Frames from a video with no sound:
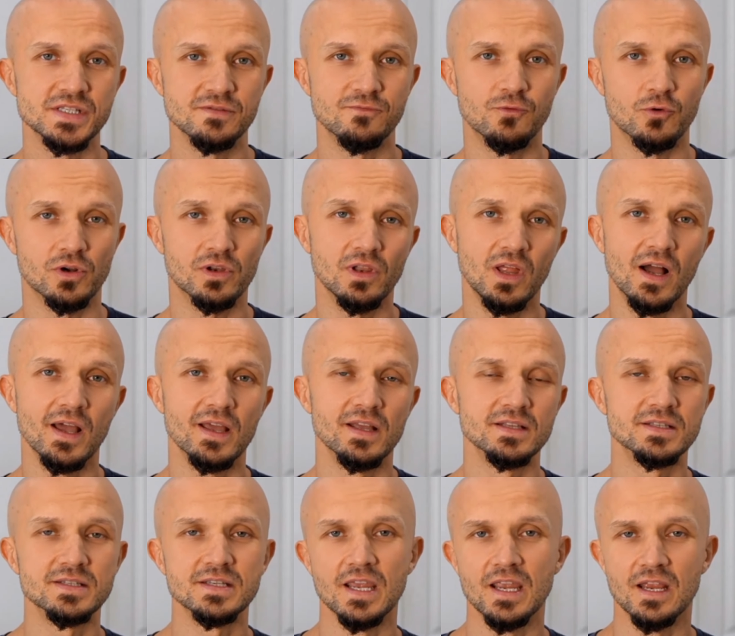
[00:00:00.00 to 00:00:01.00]
for
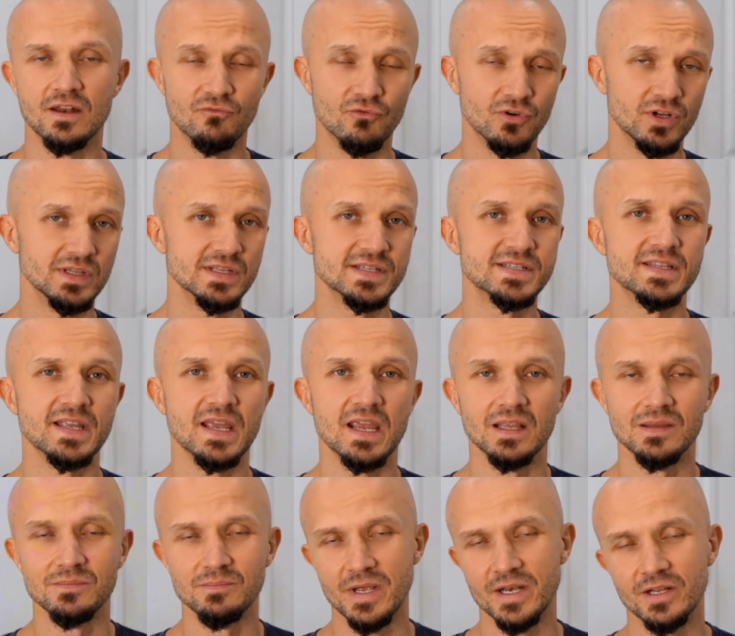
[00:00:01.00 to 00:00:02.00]
clients in real
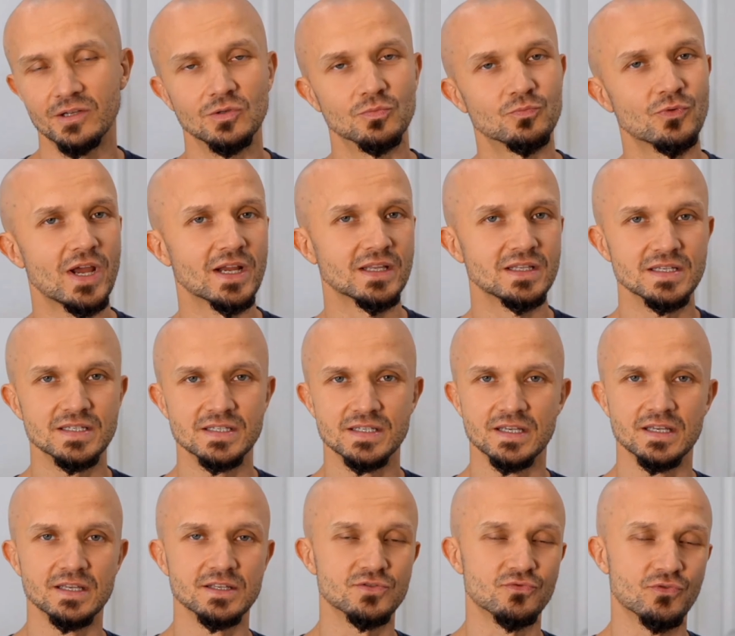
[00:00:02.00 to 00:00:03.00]
estate, medical
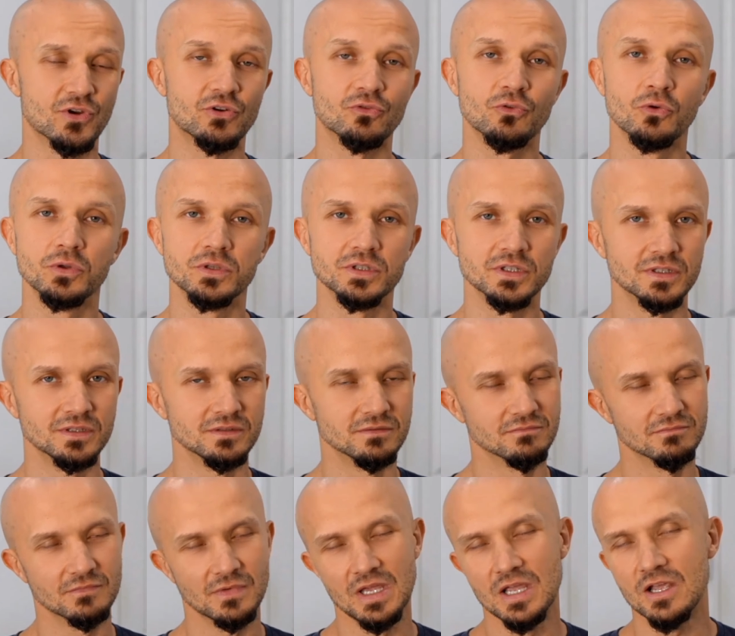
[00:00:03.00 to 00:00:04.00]
practices,
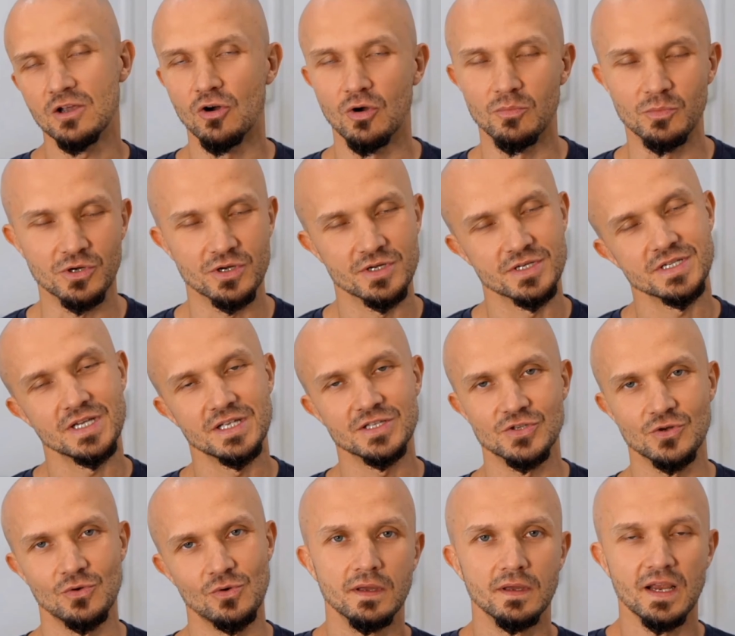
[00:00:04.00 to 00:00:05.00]
recruiting, e-commerce, and
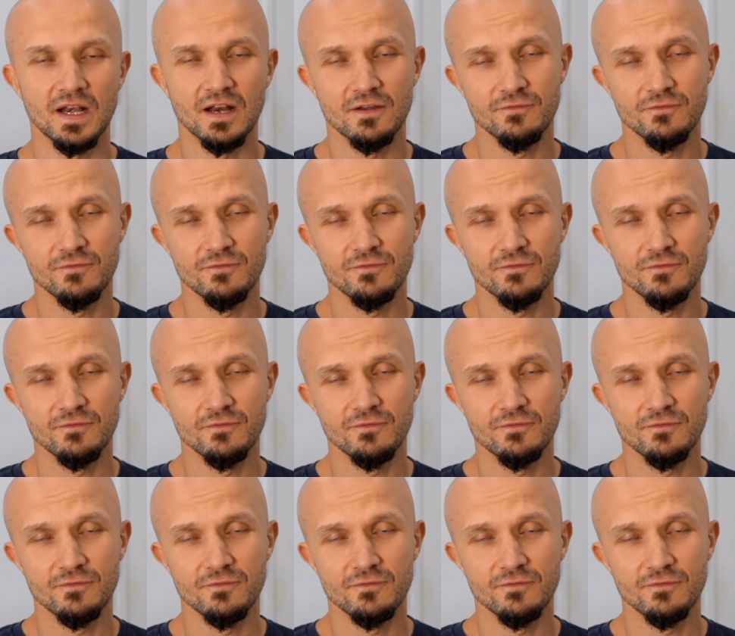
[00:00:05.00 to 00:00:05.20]
so on. And I